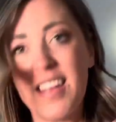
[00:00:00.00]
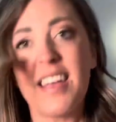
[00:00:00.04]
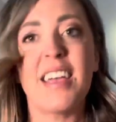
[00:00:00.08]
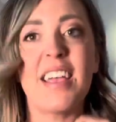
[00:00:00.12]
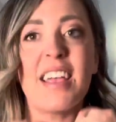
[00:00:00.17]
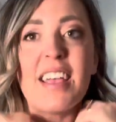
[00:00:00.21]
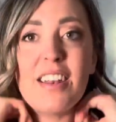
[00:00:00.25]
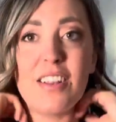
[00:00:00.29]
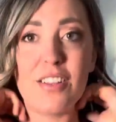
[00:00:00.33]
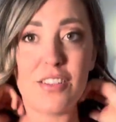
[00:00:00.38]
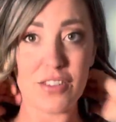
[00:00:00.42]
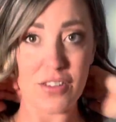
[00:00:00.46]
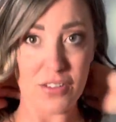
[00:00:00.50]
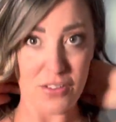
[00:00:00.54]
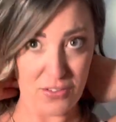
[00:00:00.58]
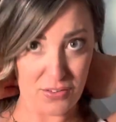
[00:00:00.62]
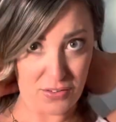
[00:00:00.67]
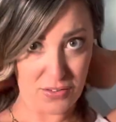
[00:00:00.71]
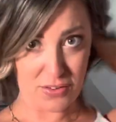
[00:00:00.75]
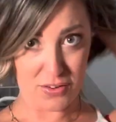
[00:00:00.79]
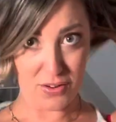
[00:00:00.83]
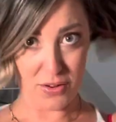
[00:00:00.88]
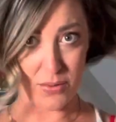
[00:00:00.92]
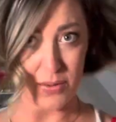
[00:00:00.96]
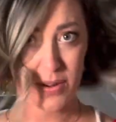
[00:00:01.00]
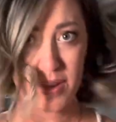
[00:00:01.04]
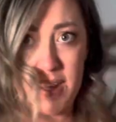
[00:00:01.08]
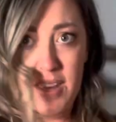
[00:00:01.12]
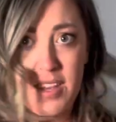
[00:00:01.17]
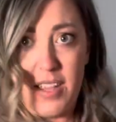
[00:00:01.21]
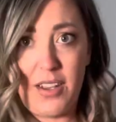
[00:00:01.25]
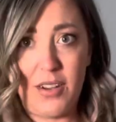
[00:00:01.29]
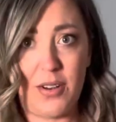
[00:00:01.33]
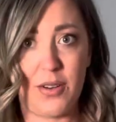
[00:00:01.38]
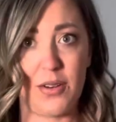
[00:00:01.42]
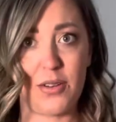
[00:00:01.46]
It is so
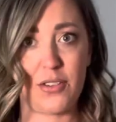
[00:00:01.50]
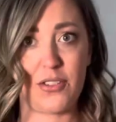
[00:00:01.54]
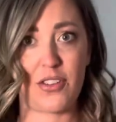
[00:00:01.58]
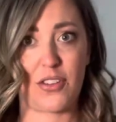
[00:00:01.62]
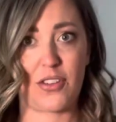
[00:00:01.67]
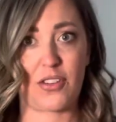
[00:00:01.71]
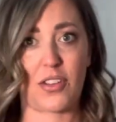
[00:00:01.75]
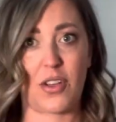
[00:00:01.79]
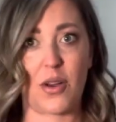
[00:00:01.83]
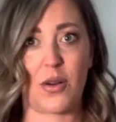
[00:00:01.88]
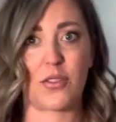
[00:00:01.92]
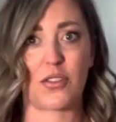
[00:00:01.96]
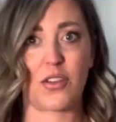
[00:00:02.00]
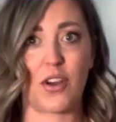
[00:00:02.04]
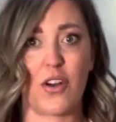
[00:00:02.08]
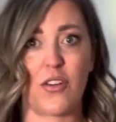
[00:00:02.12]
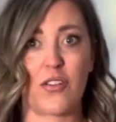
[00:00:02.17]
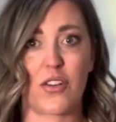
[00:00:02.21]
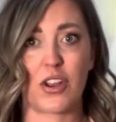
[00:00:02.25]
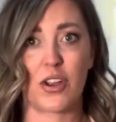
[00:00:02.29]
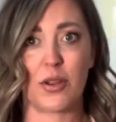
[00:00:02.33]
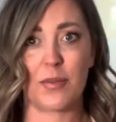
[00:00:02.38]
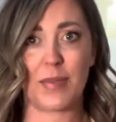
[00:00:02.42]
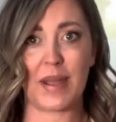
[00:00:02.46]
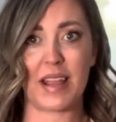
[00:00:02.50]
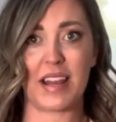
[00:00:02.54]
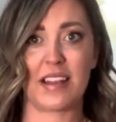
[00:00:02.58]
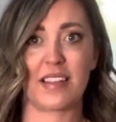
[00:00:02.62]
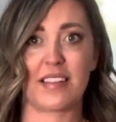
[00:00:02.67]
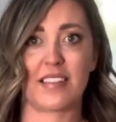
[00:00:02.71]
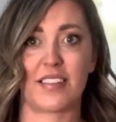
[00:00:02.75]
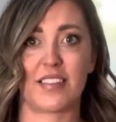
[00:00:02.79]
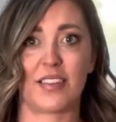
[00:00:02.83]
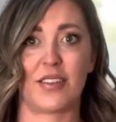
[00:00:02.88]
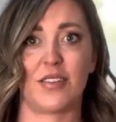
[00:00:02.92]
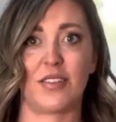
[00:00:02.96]
cute, just goes over your bathing
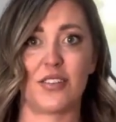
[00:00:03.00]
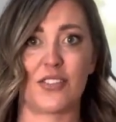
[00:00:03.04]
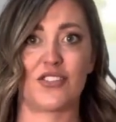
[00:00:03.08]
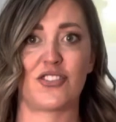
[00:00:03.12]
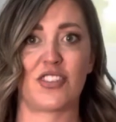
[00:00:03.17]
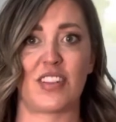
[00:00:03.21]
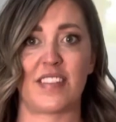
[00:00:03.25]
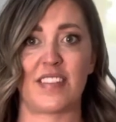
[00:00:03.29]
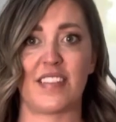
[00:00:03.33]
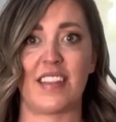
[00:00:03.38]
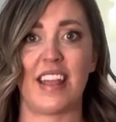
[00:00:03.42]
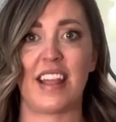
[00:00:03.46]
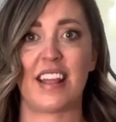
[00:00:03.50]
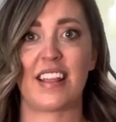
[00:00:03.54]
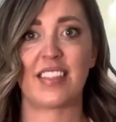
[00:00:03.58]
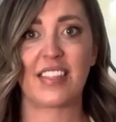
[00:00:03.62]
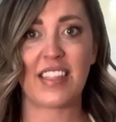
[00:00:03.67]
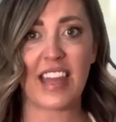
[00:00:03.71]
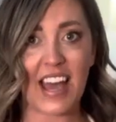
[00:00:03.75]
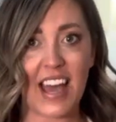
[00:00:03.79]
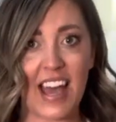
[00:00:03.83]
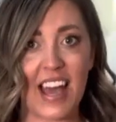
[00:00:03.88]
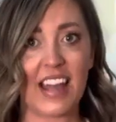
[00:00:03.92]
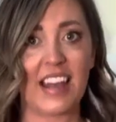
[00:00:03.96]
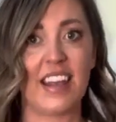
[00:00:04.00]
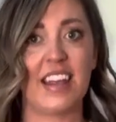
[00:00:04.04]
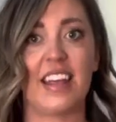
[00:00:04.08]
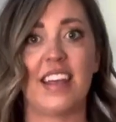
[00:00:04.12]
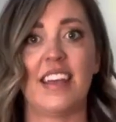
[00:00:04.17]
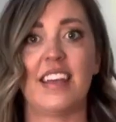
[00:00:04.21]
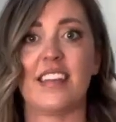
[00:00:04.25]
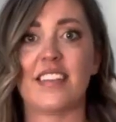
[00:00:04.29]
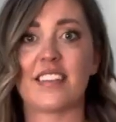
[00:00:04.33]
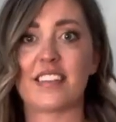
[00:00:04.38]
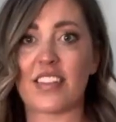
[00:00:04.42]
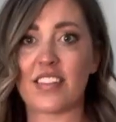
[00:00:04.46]
suit just like that.
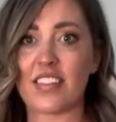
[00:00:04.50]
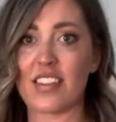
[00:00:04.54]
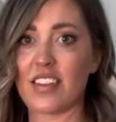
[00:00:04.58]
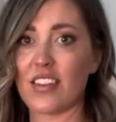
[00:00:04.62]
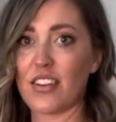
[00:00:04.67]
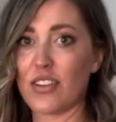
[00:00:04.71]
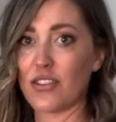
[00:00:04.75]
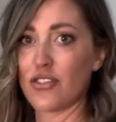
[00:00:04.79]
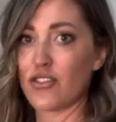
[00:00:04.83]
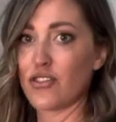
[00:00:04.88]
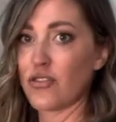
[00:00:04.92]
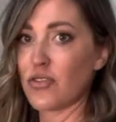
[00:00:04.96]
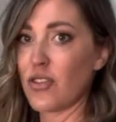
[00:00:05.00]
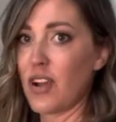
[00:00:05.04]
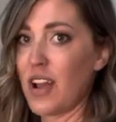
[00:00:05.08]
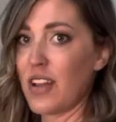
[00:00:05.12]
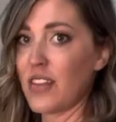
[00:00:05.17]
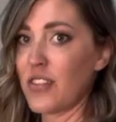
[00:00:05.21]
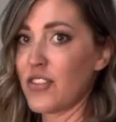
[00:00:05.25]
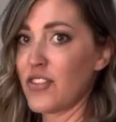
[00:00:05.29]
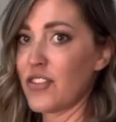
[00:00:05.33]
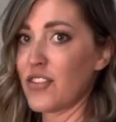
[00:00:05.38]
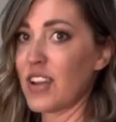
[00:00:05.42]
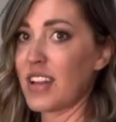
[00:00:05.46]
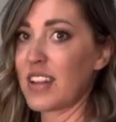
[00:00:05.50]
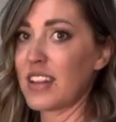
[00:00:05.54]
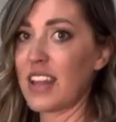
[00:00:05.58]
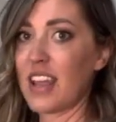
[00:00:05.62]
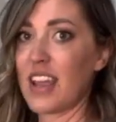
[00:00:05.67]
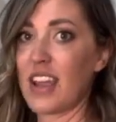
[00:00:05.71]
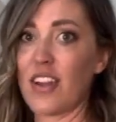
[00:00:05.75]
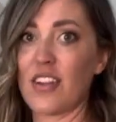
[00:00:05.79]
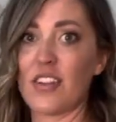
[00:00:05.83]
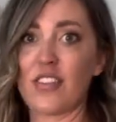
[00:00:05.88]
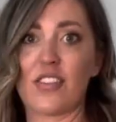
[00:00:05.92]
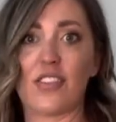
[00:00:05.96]
It's got the little drawstring
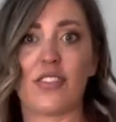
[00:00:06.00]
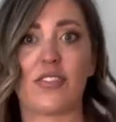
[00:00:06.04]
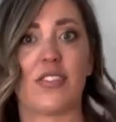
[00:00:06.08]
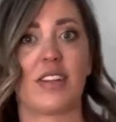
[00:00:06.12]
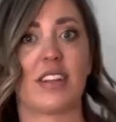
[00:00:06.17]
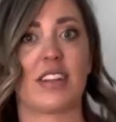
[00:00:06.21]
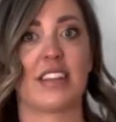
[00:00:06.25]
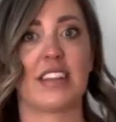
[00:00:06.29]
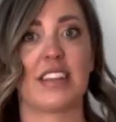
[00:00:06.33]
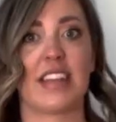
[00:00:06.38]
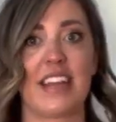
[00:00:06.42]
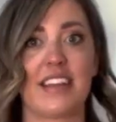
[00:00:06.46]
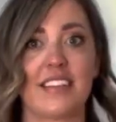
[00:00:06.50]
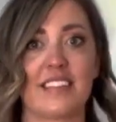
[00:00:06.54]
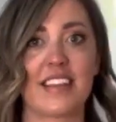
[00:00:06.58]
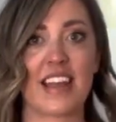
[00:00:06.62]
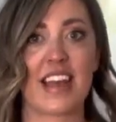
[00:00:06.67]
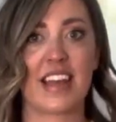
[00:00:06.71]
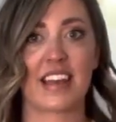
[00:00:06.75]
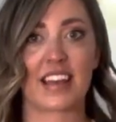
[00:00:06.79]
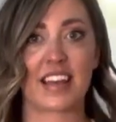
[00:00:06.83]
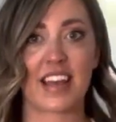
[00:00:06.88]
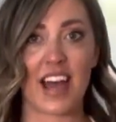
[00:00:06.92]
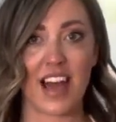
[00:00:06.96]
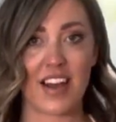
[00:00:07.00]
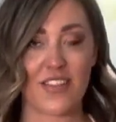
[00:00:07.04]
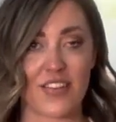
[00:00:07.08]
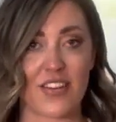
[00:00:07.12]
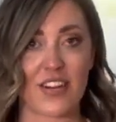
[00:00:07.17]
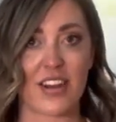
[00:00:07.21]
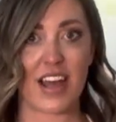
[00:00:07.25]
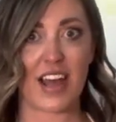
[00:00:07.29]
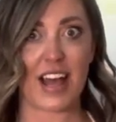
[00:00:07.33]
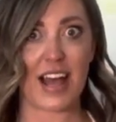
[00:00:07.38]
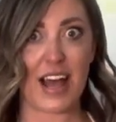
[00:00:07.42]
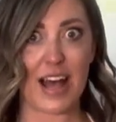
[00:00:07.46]
there, so you feel nice and
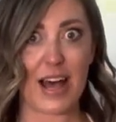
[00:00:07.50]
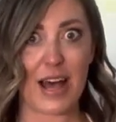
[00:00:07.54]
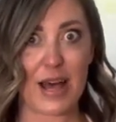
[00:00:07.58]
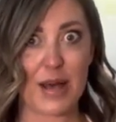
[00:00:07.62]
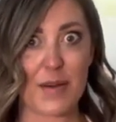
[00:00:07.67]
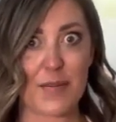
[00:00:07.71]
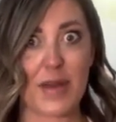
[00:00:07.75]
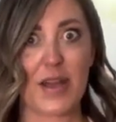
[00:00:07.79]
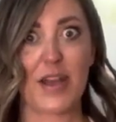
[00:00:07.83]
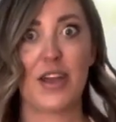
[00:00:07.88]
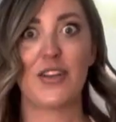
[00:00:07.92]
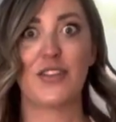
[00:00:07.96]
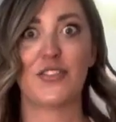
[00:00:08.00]
covered up